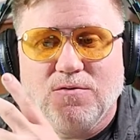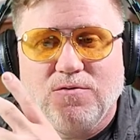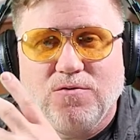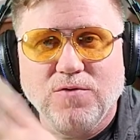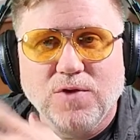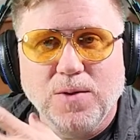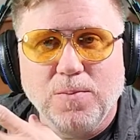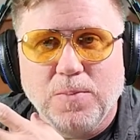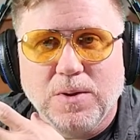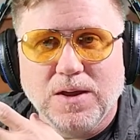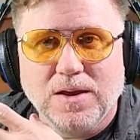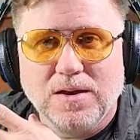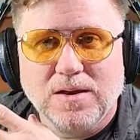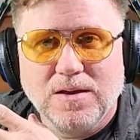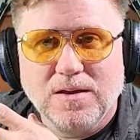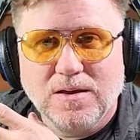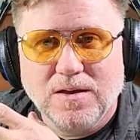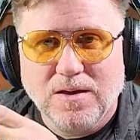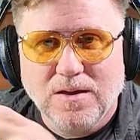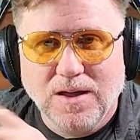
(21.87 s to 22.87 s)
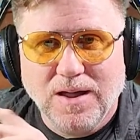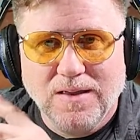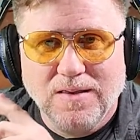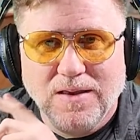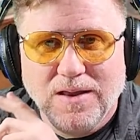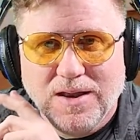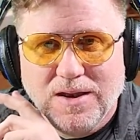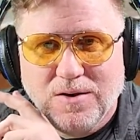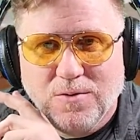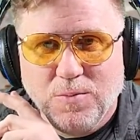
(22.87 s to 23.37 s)
flip it,
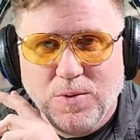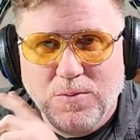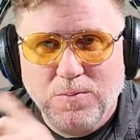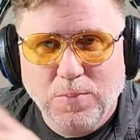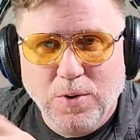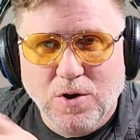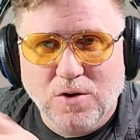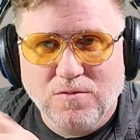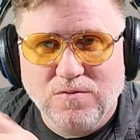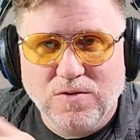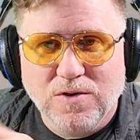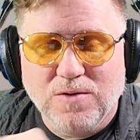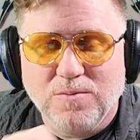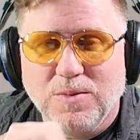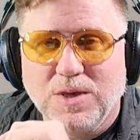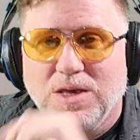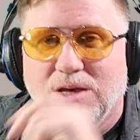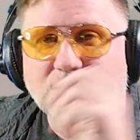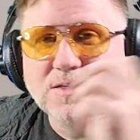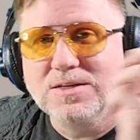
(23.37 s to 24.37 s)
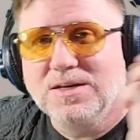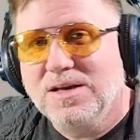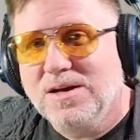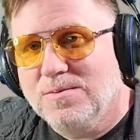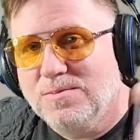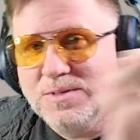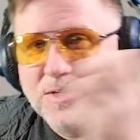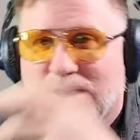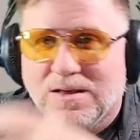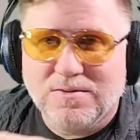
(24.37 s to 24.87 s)
and it'll be perfect because it
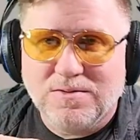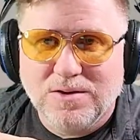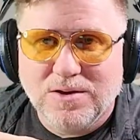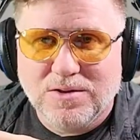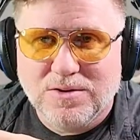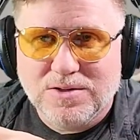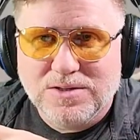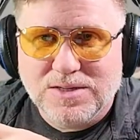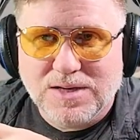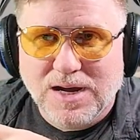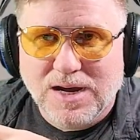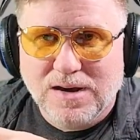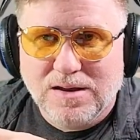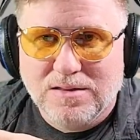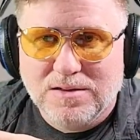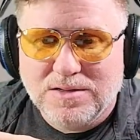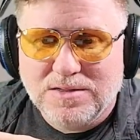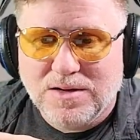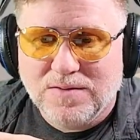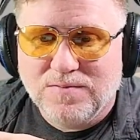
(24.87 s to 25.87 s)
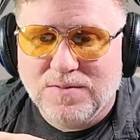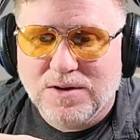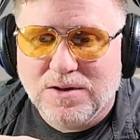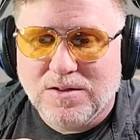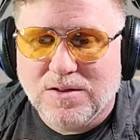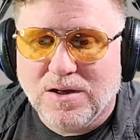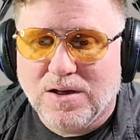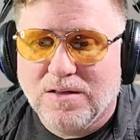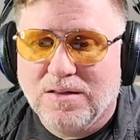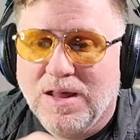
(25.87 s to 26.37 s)
comes out the other side of the tufting
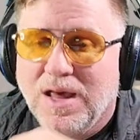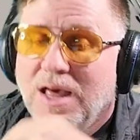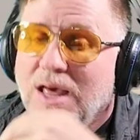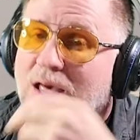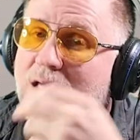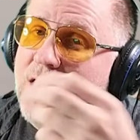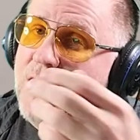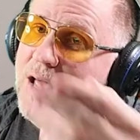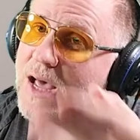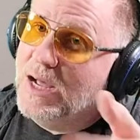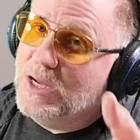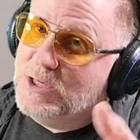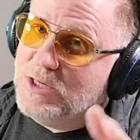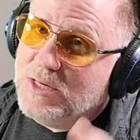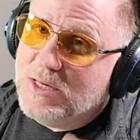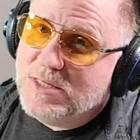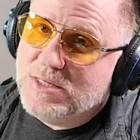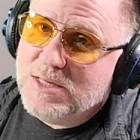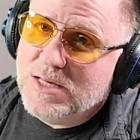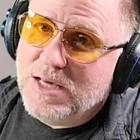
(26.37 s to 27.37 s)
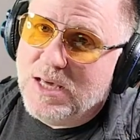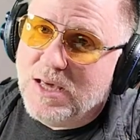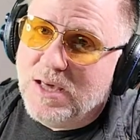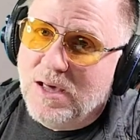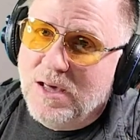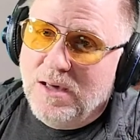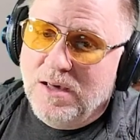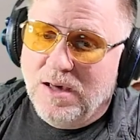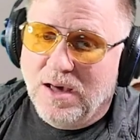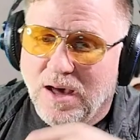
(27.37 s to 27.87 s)
cloth. As you can see,
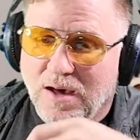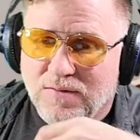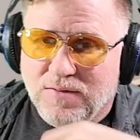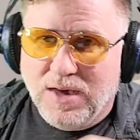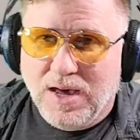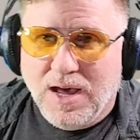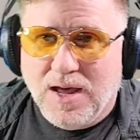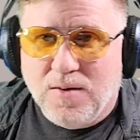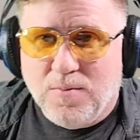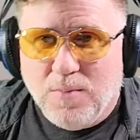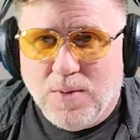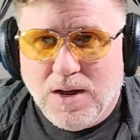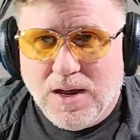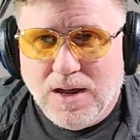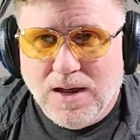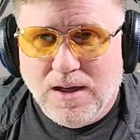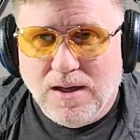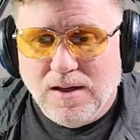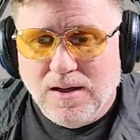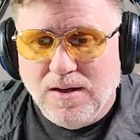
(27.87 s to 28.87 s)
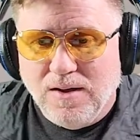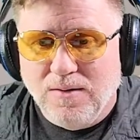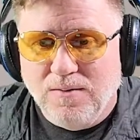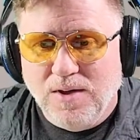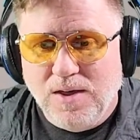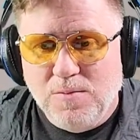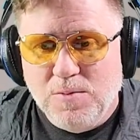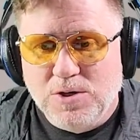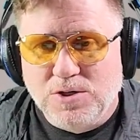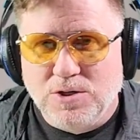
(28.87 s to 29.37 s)
I've got my
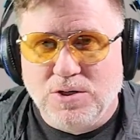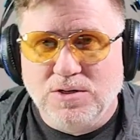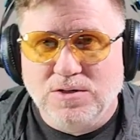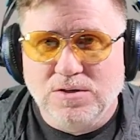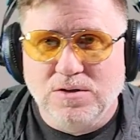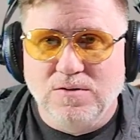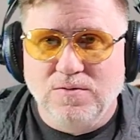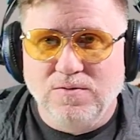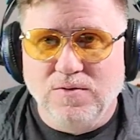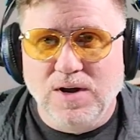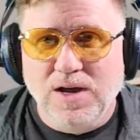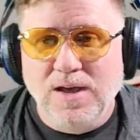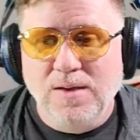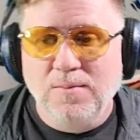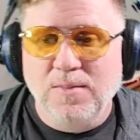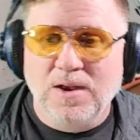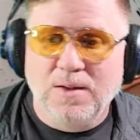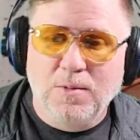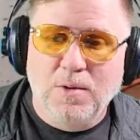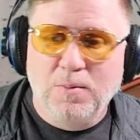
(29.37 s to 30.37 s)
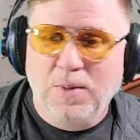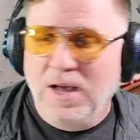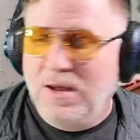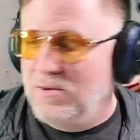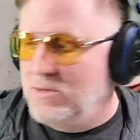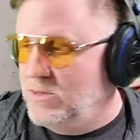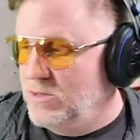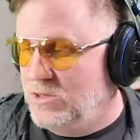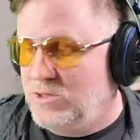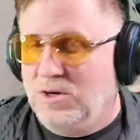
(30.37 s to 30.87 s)
image onto the frame, and I'm
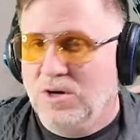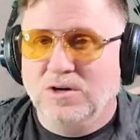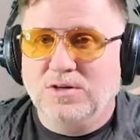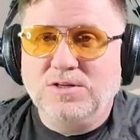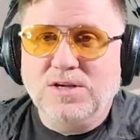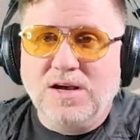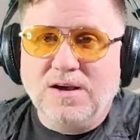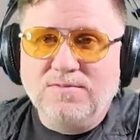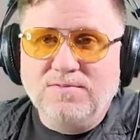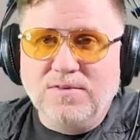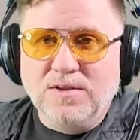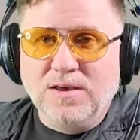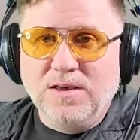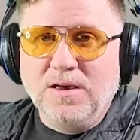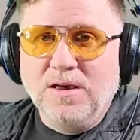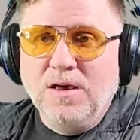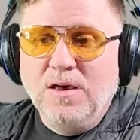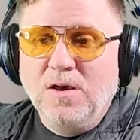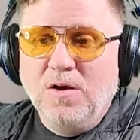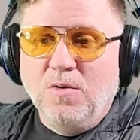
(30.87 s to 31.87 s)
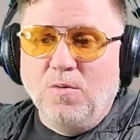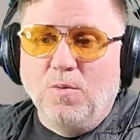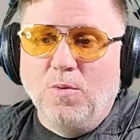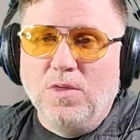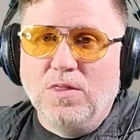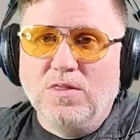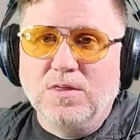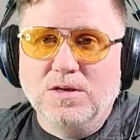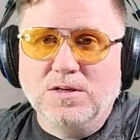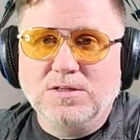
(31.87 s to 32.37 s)
about to start tufting
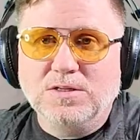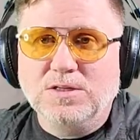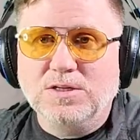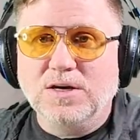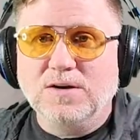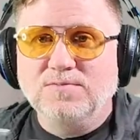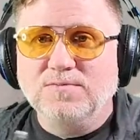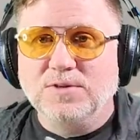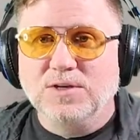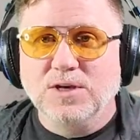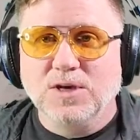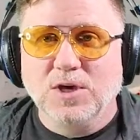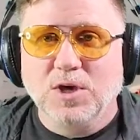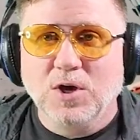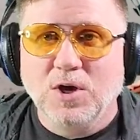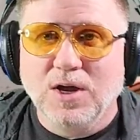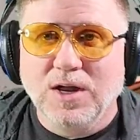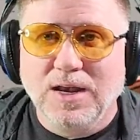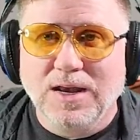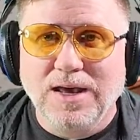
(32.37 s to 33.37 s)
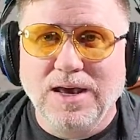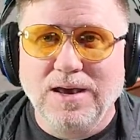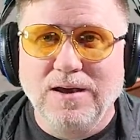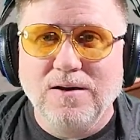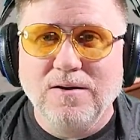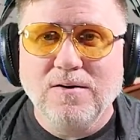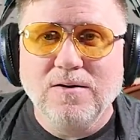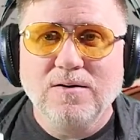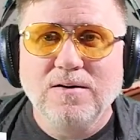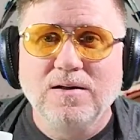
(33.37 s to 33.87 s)
with this tufting gun
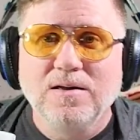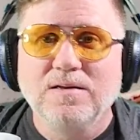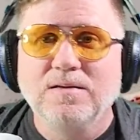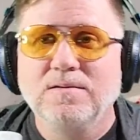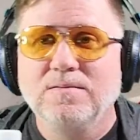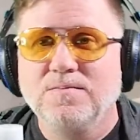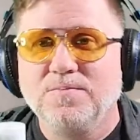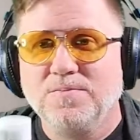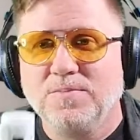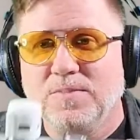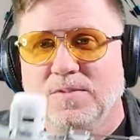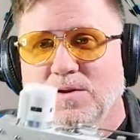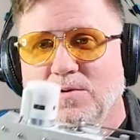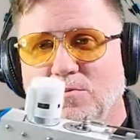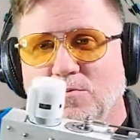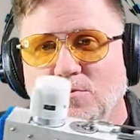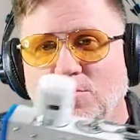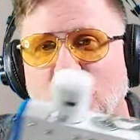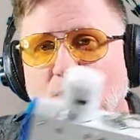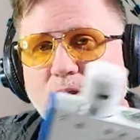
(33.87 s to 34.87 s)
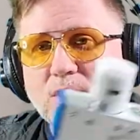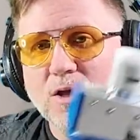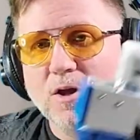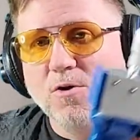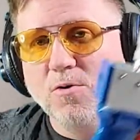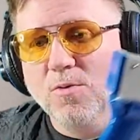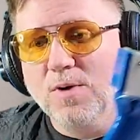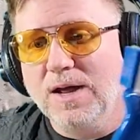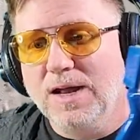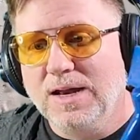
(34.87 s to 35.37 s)
here. Really
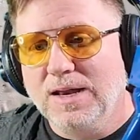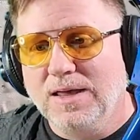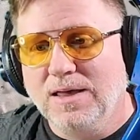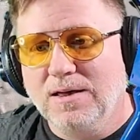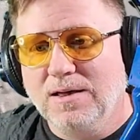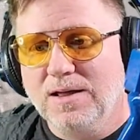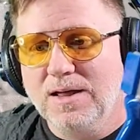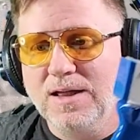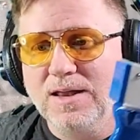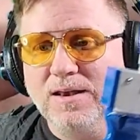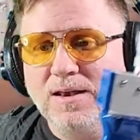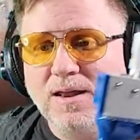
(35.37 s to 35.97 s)
great gun.